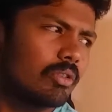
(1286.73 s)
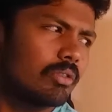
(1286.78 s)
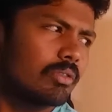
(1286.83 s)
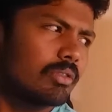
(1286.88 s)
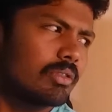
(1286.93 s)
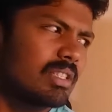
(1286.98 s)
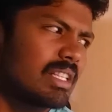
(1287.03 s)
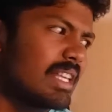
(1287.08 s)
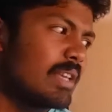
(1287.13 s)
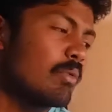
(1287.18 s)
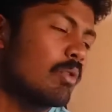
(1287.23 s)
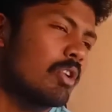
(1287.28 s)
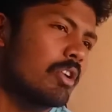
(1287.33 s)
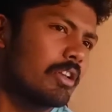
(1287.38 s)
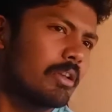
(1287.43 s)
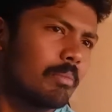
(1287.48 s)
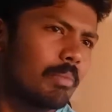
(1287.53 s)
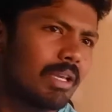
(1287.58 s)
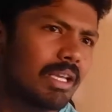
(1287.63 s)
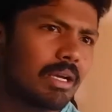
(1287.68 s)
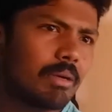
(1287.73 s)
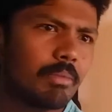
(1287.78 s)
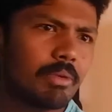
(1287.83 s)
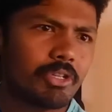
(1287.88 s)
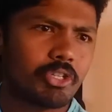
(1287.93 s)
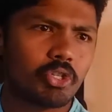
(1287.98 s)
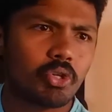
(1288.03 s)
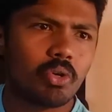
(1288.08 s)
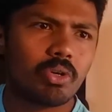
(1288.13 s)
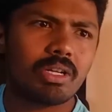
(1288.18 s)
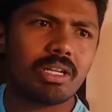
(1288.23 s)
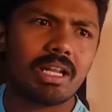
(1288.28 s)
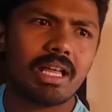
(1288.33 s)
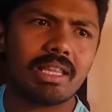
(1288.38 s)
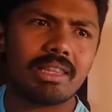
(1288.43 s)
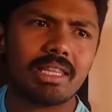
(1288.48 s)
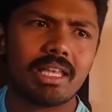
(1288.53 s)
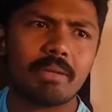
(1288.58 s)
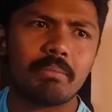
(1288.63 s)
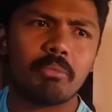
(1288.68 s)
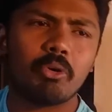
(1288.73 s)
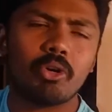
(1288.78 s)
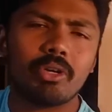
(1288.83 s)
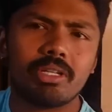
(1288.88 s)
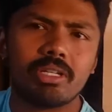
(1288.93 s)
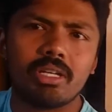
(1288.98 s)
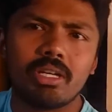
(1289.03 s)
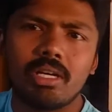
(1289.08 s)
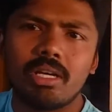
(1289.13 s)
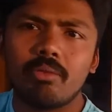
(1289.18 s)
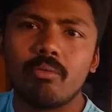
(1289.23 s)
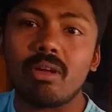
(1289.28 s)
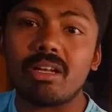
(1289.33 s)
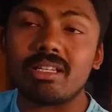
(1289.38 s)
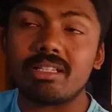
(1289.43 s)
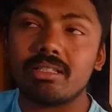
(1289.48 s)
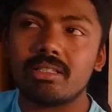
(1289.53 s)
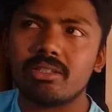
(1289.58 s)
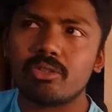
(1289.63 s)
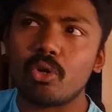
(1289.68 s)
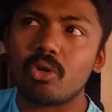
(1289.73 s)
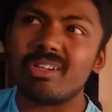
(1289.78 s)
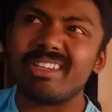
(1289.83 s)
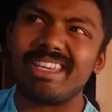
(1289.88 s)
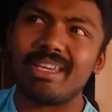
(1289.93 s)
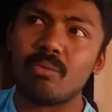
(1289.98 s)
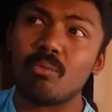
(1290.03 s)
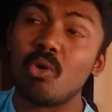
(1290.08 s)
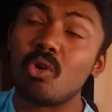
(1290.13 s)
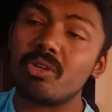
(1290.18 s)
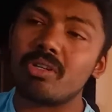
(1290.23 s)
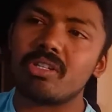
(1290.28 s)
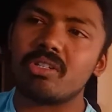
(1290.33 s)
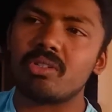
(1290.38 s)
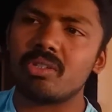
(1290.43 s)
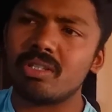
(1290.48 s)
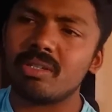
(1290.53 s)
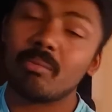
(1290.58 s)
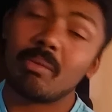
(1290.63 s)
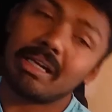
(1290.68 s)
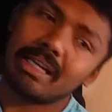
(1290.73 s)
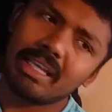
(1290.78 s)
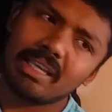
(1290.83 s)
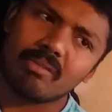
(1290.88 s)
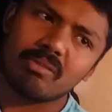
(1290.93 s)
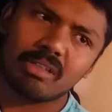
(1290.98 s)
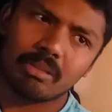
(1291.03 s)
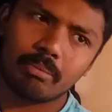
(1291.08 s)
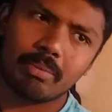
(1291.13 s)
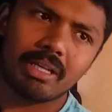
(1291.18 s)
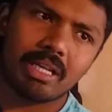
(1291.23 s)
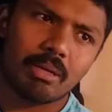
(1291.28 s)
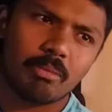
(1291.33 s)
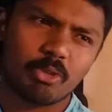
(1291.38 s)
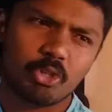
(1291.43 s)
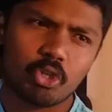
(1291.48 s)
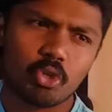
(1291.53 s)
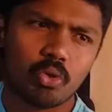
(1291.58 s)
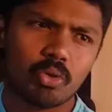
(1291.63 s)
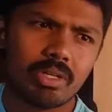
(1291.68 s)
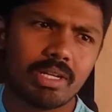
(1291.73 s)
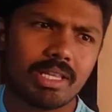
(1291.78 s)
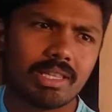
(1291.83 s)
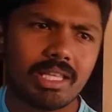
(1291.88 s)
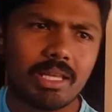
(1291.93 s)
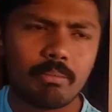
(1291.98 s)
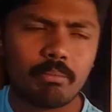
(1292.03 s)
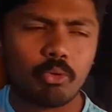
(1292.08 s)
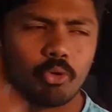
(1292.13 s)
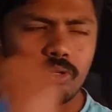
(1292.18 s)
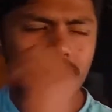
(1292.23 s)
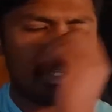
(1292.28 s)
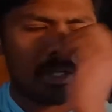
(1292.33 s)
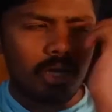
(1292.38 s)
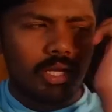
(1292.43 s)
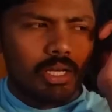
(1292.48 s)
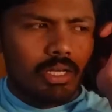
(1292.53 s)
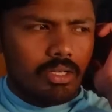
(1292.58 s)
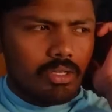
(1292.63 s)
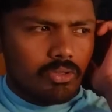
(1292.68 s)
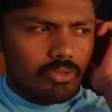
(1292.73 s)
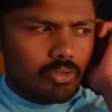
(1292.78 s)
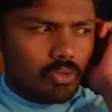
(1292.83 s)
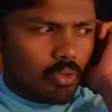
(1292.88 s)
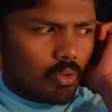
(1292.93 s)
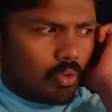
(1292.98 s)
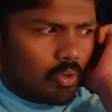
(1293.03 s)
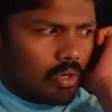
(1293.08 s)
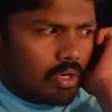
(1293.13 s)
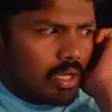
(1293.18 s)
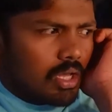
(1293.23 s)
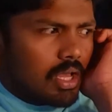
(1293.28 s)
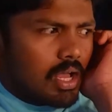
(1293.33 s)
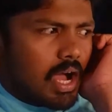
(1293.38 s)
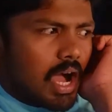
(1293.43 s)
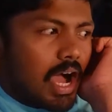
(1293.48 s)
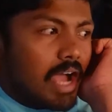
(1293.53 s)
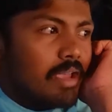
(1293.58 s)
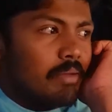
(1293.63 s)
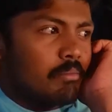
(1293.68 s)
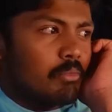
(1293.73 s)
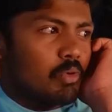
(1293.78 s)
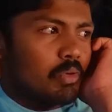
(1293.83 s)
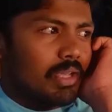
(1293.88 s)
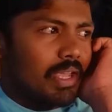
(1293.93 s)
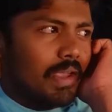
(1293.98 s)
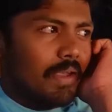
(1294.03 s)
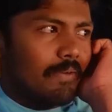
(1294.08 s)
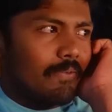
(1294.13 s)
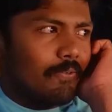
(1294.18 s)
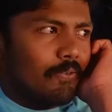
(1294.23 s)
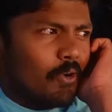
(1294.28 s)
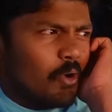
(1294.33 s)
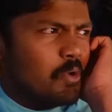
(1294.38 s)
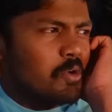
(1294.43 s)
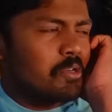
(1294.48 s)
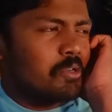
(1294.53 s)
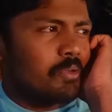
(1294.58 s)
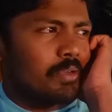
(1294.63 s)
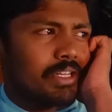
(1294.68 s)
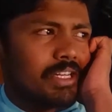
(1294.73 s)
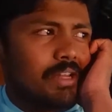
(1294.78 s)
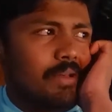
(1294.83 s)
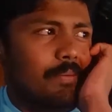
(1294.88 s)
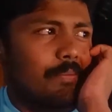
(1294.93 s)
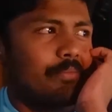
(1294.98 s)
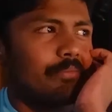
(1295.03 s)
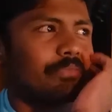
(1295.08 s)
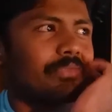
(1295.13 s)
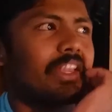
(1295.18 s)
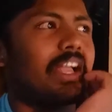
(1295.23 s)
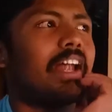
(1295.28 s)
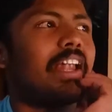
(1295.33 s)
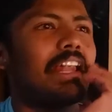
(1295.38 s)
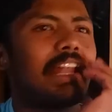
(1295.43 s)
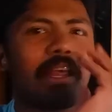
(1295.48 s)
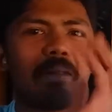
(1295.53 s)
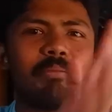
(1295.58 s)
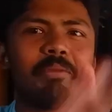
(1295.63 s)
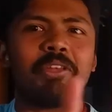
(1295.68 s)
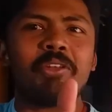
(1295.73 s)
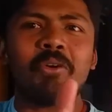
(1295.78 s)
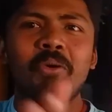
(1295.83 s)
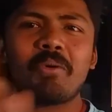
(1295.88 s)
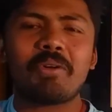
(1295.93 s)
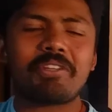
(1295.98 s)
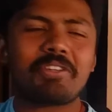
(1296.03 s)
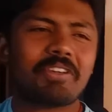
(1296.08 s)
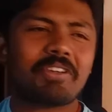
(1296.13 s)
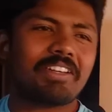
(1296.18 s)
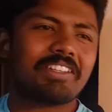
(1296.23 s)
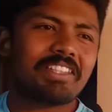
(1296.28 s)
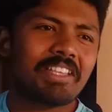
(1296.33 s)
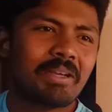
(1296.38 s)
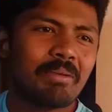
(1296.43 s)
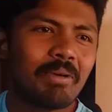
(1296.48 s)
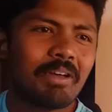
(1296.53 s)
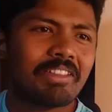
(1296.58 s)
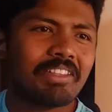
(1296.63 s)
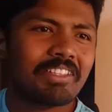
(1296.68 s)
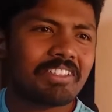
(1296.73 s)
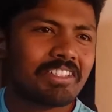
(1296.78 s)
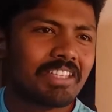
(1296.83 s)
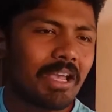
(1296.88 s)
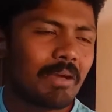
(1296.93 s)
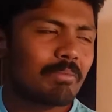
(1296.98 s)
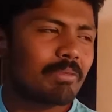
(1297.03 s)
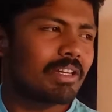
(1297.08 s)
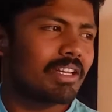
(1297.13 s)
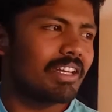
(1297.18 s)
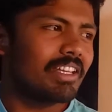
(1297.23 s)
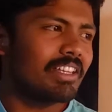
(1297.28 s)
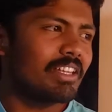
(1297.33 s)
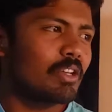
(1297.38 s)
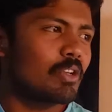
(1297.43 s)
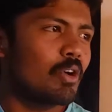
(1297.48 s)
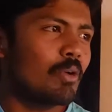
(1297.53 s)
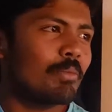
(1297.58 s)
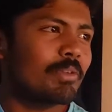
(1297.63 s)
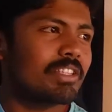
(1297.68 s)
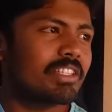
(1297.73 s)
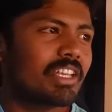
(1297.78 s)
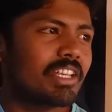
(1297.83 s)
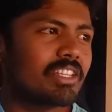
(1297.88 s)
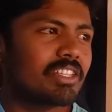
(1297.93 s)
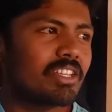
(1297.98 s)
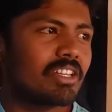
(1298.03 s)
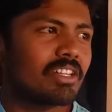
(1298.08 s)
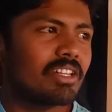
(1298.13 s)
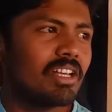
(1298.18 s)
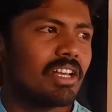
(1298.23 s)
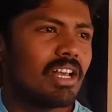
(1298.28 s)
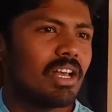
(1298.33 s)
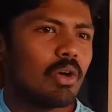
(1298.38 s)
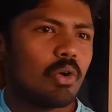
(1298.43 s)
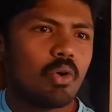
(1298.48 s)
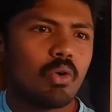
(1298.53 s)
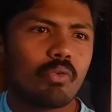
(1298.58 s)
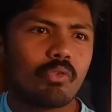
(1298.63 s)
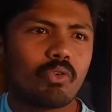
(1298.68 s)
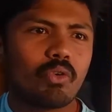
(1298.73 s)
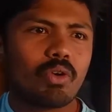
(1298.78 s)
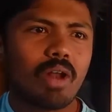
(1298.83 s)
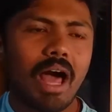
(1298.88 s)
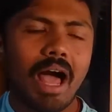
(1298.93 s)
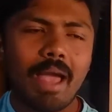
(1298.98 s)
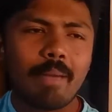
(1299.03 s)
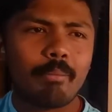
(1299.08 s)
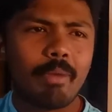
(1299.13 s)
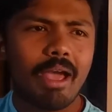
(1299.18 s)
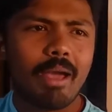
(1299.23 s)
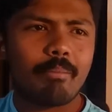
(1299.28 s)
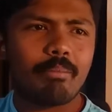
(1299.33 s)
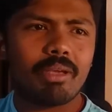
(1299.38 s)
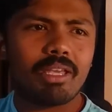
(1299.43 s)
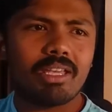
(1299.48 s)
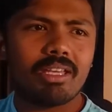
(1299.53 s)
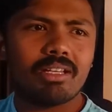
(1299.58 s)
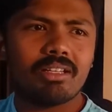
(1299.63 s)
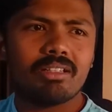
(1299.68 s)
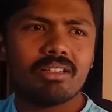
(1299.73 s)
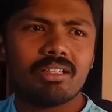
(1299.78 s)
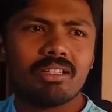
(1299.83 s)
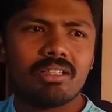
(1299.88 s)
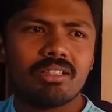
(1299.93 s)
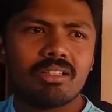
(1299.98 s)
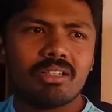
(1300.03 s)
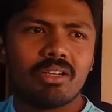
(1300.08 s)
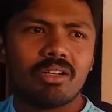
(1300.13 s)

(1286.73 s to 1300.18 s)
you know he wanted to become a shogun at that point well not he wanted to but he will become a shogun at that point so I am looking forward to it let me know what you guys think about this chapter in the comment section overall I'm happy